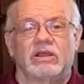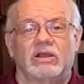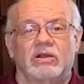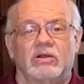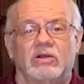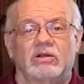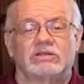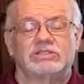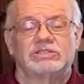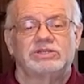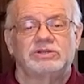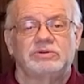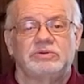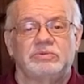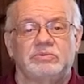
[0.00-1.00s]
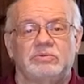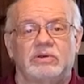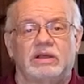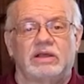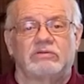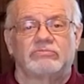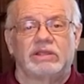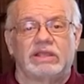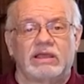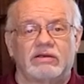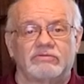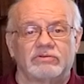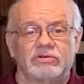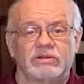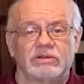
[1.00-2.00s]
her to uh,
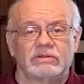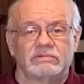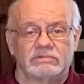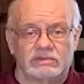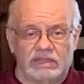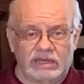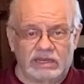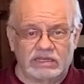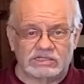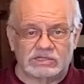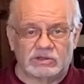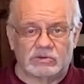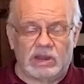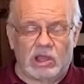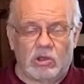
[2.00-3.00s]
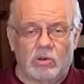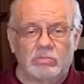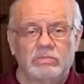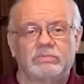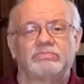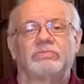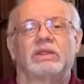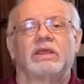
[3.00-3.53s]
recover in his own home